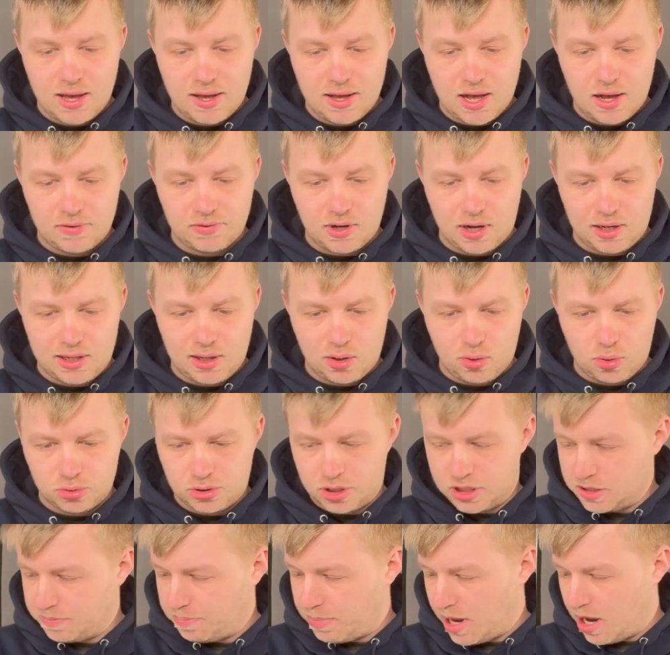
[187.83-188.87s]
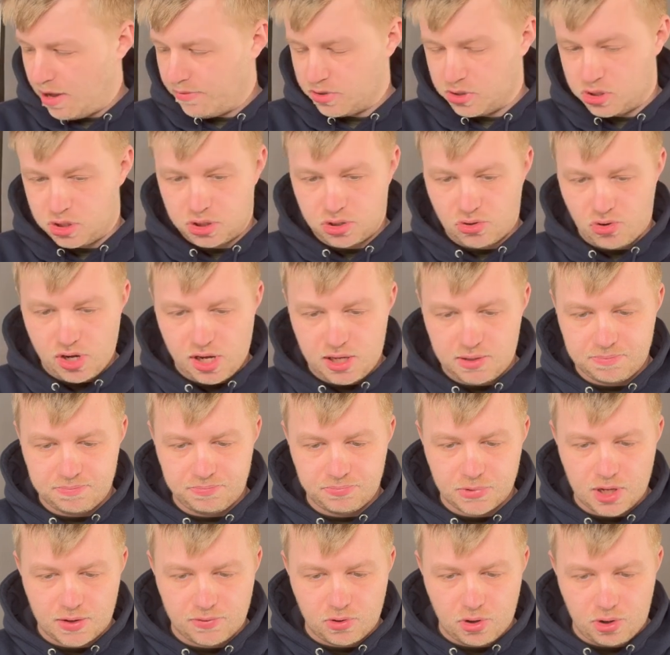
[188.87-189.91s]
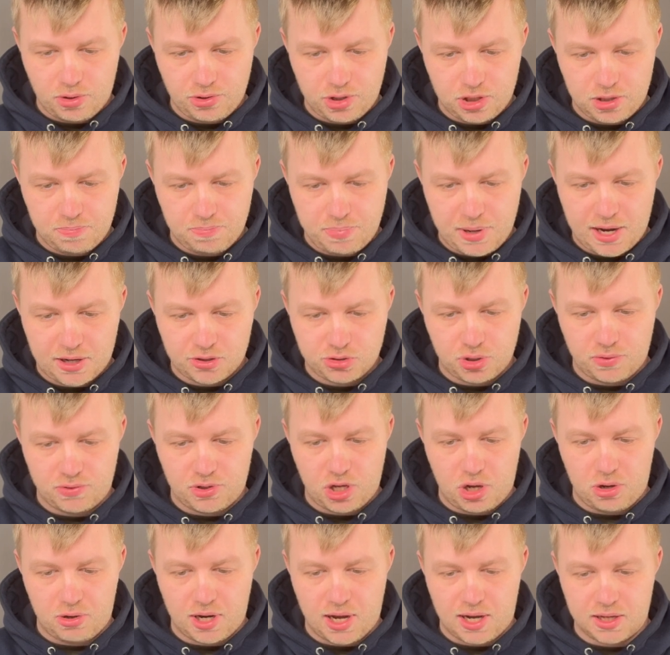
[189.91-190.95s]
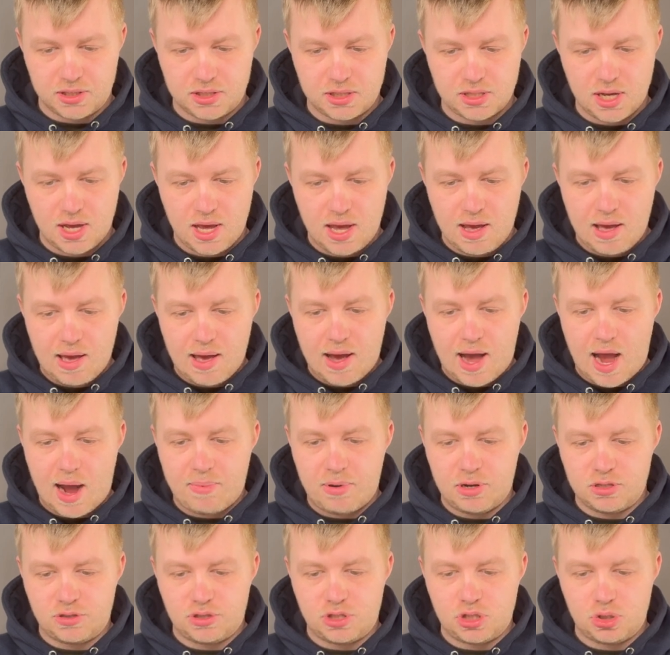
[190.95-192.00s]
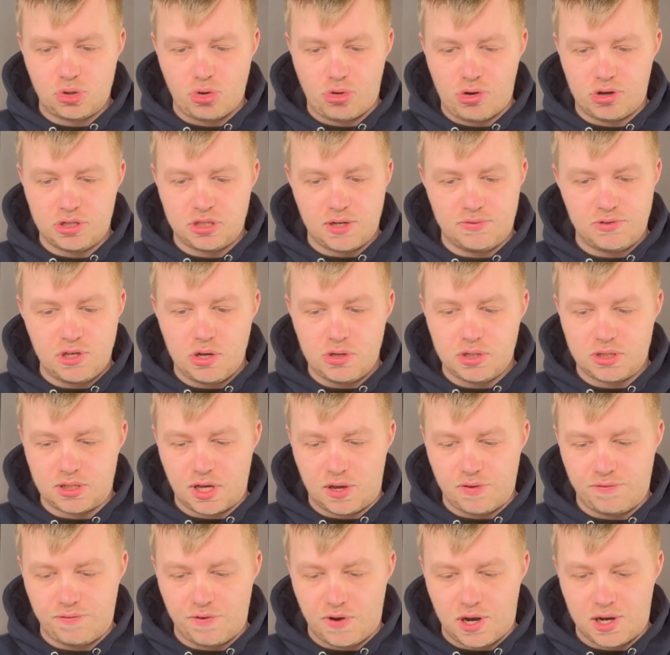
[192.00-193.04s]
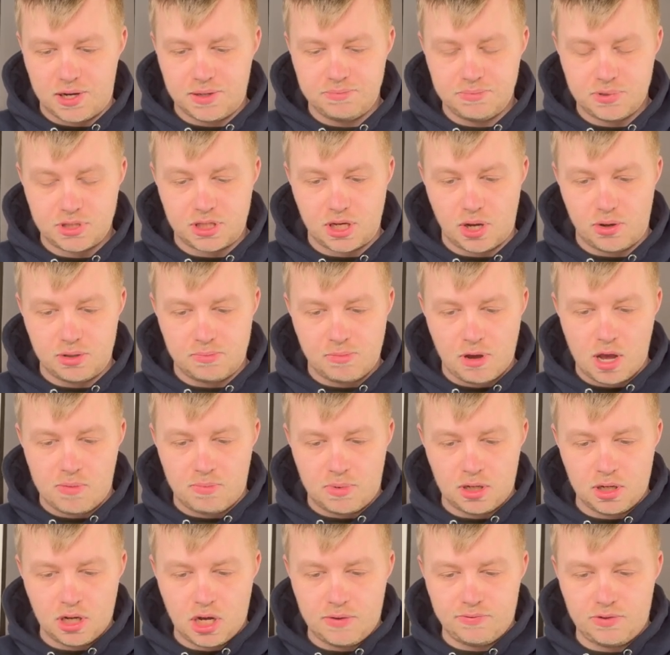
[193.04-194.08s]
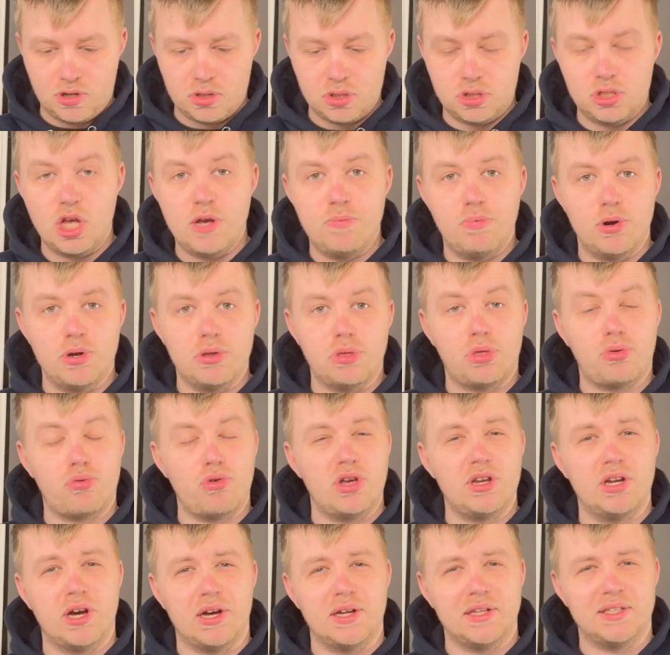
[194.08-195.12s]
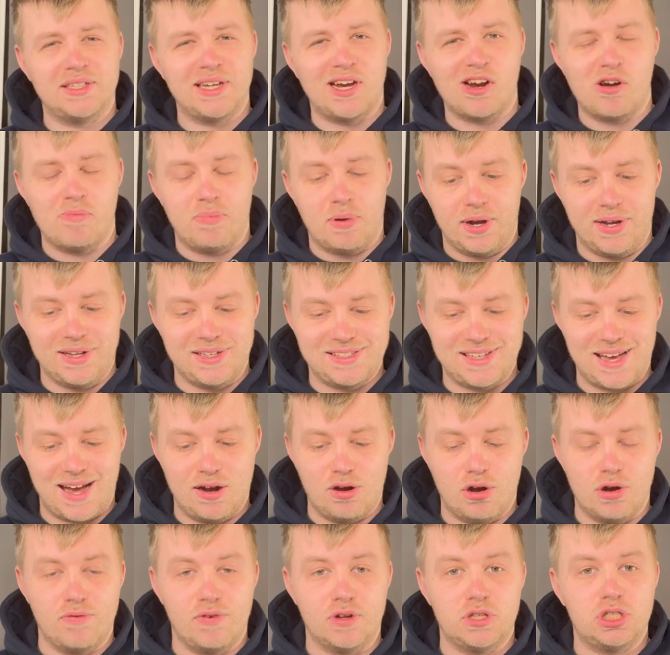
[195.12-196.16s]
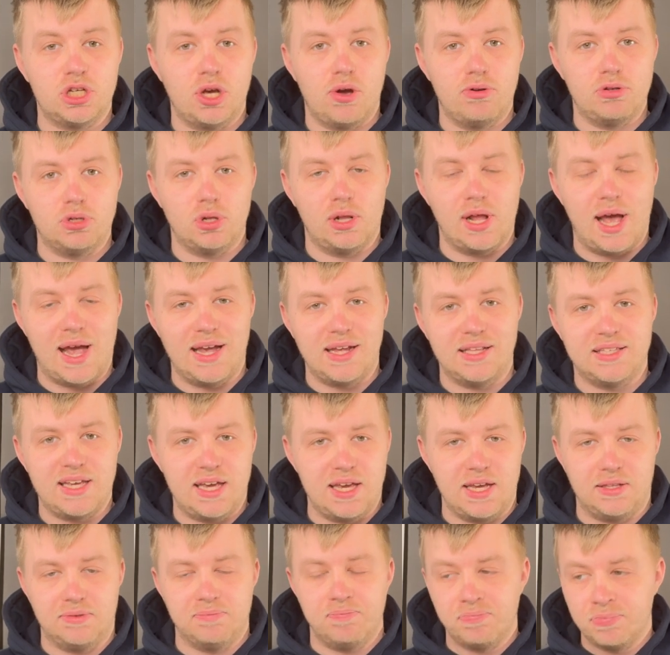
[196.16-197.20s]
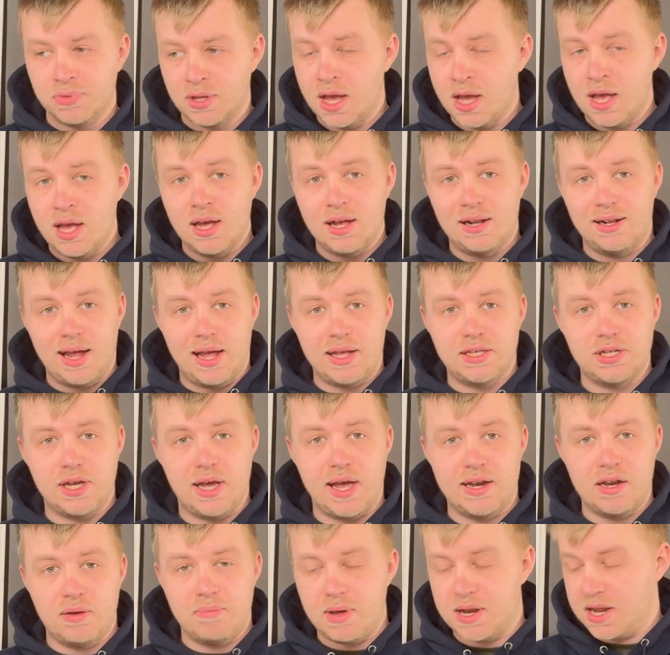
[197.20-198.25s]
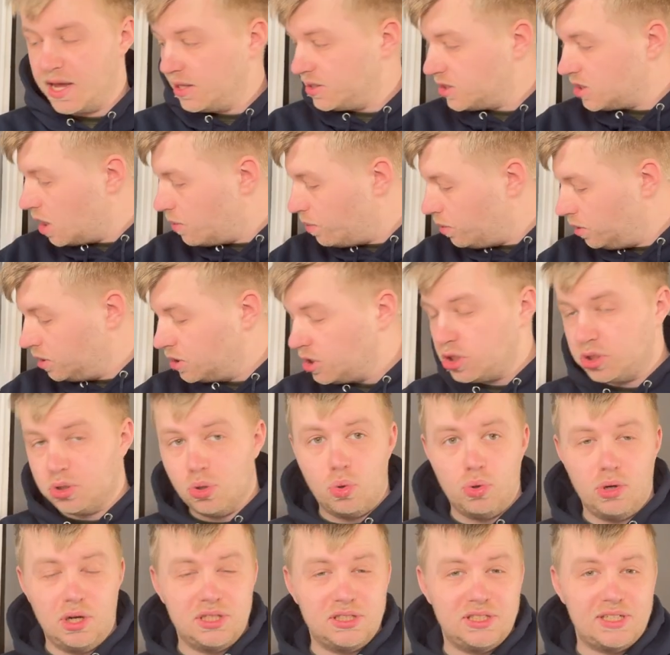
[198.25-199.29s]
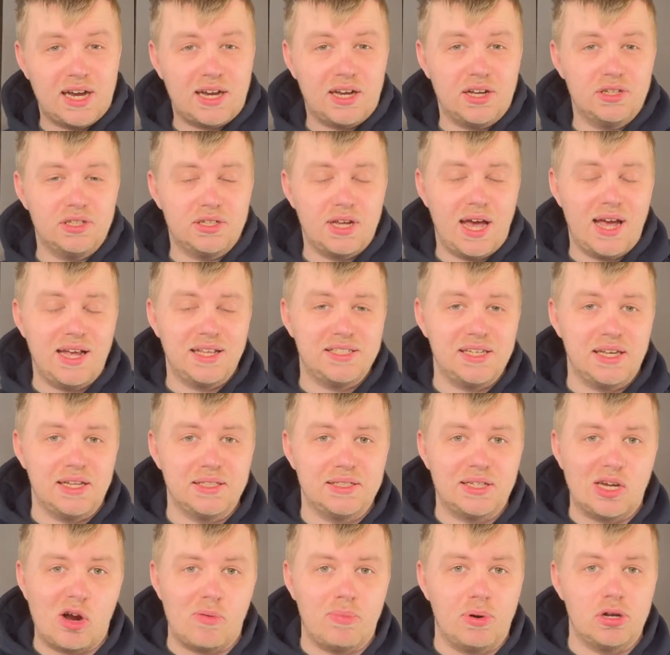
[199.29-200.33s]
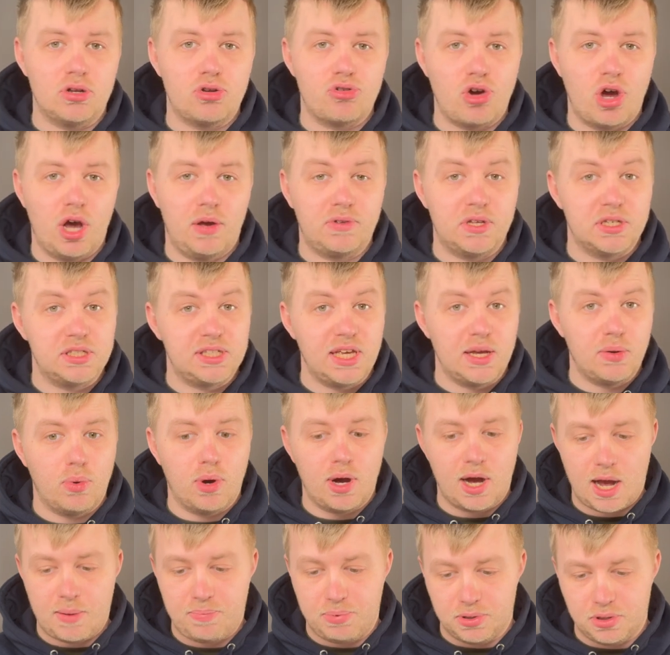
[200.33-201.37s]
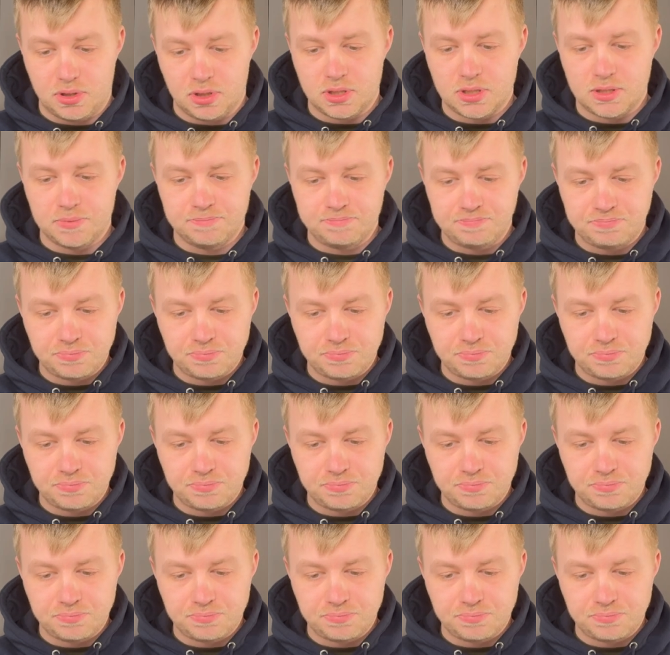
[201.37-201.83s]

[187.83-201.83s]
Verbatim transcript: I've got a little display of the screen. I've got the picture of the UNAS, how much storage I've used so far. So at the moment, I've used two point three nine terabytes out of a total eighteen. Later in a minute, I will install a second eighteen terabyte drive to see what happens.